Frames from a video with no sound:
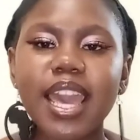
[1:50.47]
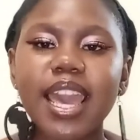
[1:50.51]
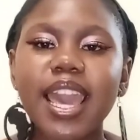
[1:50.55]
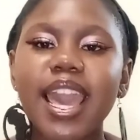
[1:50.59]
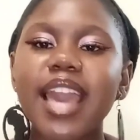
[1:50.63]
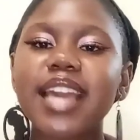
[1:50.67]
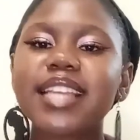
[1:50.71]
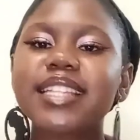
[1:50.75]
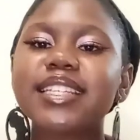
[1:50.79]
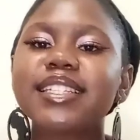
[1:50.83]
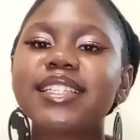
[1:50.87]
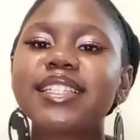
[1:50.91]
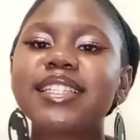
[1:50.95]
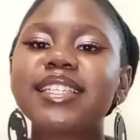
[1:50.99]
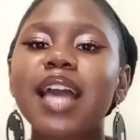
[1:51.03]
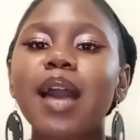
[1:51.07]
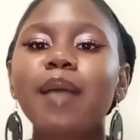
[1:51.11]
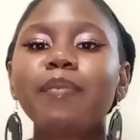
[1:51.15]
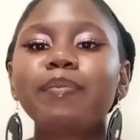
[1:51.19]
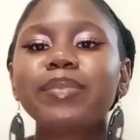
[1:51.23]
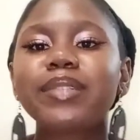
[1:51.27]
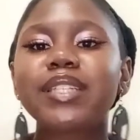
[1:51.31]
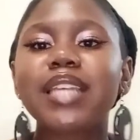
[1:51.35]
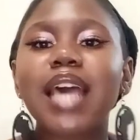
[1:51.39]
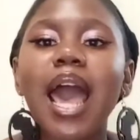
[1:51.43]
And
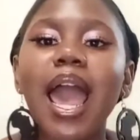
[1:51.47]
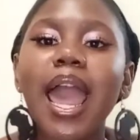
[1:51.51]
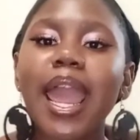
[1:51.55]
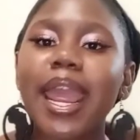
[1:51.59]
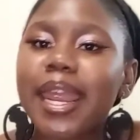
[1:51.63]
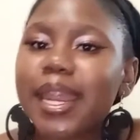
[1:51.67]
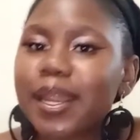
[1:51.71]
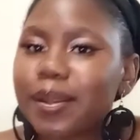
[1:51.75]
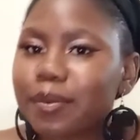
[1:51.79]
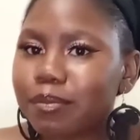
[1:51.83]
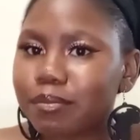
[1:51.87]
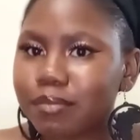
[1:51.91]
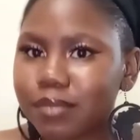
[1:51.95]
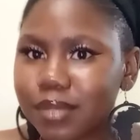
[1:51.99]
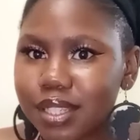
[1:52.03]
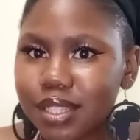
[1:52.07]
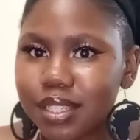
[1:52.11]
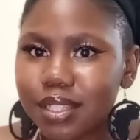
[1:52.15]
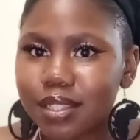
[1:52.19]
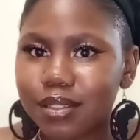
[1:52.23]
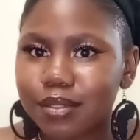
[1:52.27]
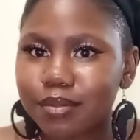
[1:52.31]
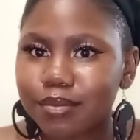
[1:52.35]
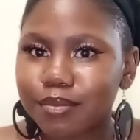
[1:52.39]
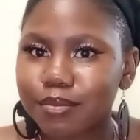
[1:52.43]

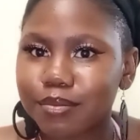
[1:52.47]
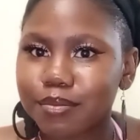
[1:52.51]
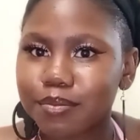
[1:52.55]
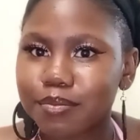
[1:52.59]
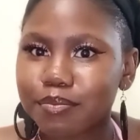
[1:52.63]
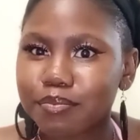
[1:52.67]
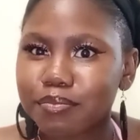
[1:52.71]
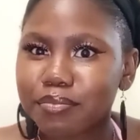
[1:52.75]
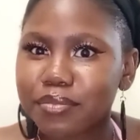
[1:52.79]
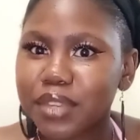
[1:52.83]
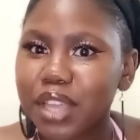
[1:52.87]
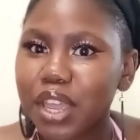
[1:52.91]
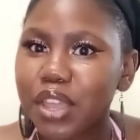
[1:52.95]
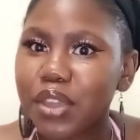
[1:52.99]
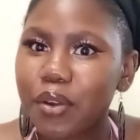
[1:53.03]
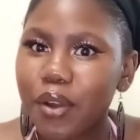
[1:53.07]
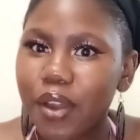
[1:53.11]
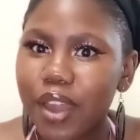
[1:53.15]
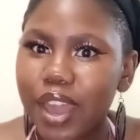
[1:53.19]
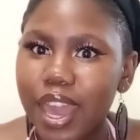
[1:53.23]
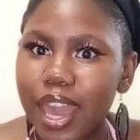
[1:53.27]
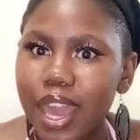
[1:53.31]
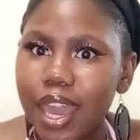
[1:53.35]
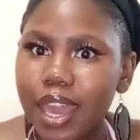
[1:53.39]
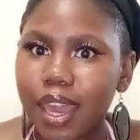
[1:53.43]
sometimes your
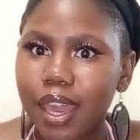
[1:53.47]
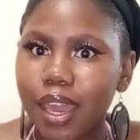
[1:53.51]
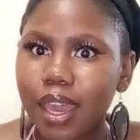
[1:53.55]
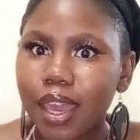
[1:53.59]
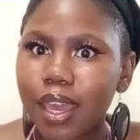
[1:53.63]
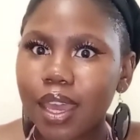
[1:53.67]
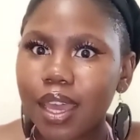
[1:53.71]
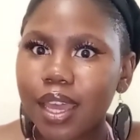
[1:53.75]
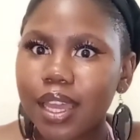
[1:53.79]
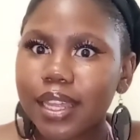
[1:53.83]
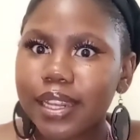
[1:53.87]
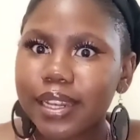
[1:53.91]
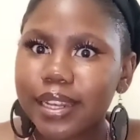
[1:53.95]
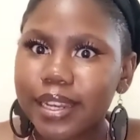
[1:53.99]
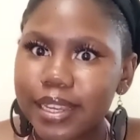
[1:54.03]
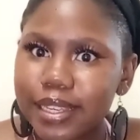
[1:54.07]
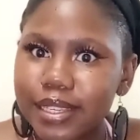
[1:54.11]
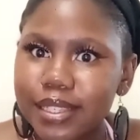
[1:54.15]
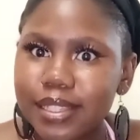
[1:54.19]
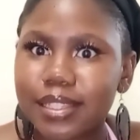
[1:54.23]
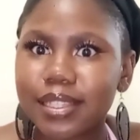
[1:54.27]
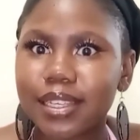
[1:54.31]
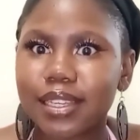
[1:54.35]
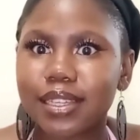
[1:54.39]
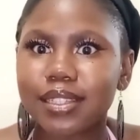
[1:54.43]
hair
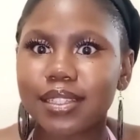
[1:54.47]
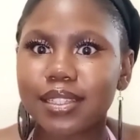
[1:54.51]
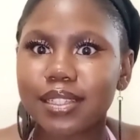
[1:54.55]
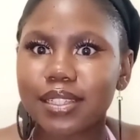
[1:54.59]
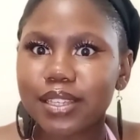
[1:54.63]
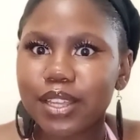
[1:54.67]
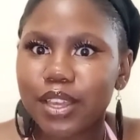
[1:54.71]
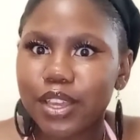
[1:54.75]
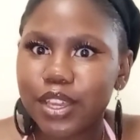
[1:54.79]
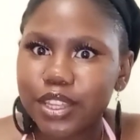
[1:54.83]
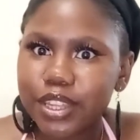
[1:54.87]
listens.